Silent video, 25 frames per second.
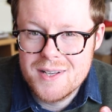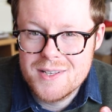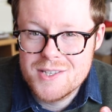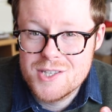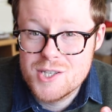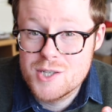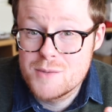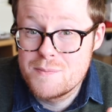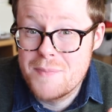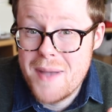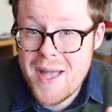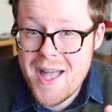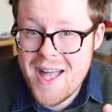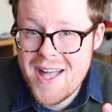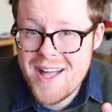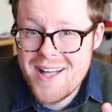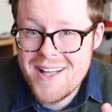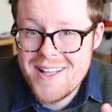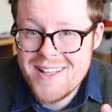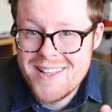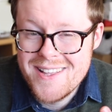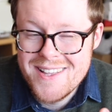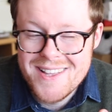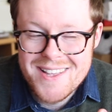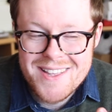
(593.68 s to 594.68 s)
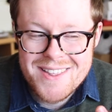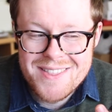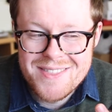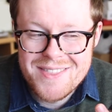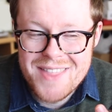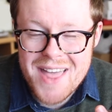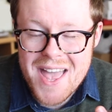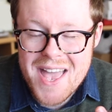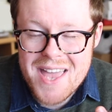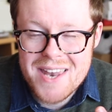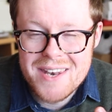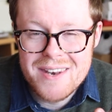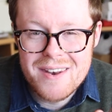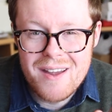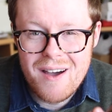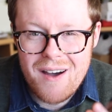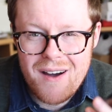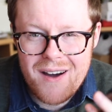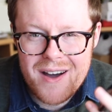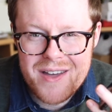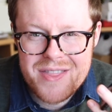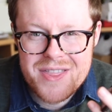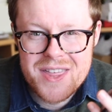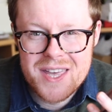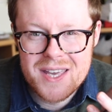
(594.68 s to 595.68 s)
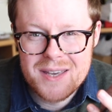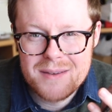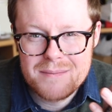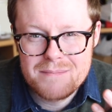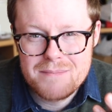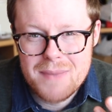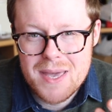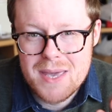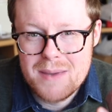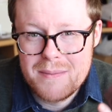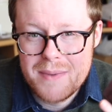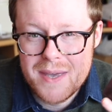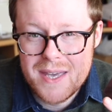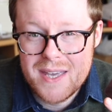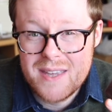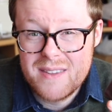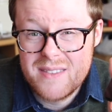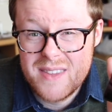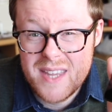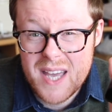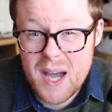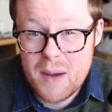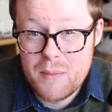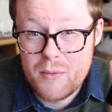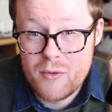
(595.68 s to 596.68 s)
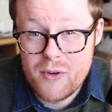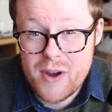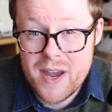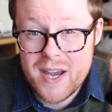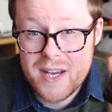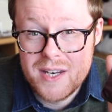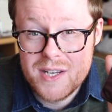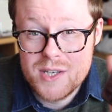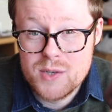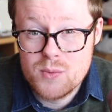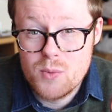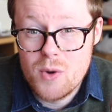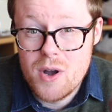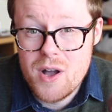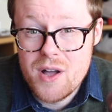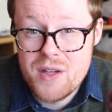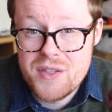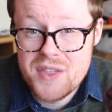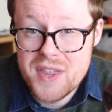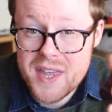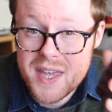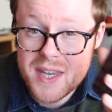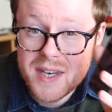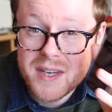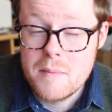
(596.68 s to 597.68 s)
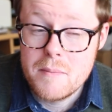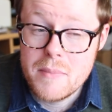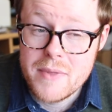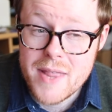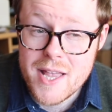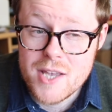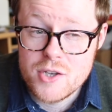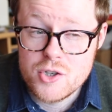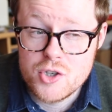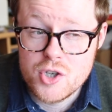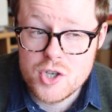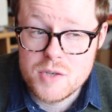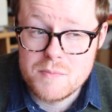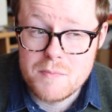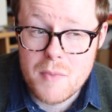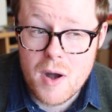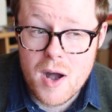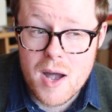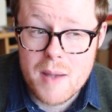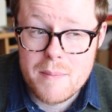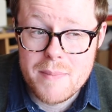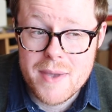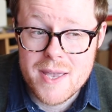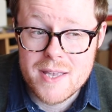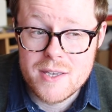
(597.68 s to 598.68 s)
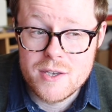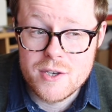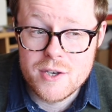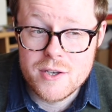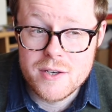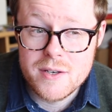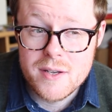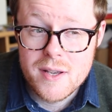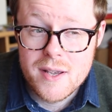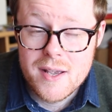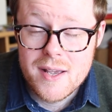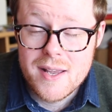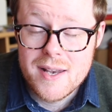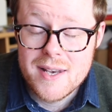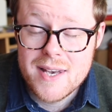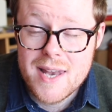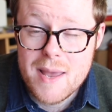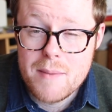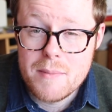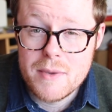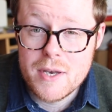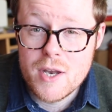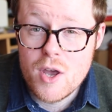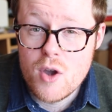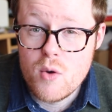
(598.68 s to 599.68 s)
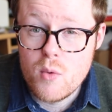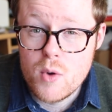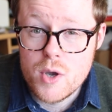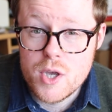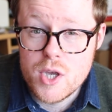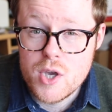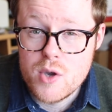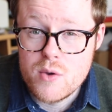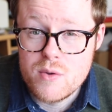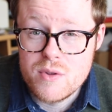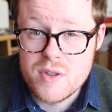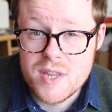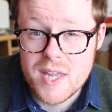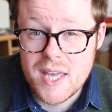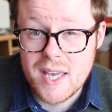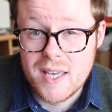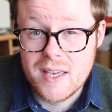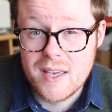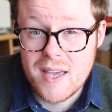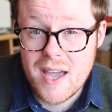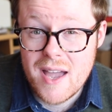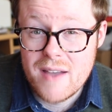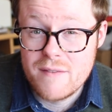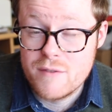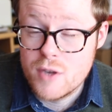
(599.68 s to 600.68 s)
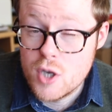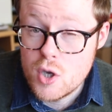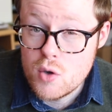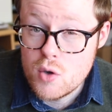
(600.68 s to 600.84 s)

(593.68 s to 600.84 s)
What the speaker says: spare, then I think maybe the upgrade is worth it. But that's just my opinion. Let me know what you think. Have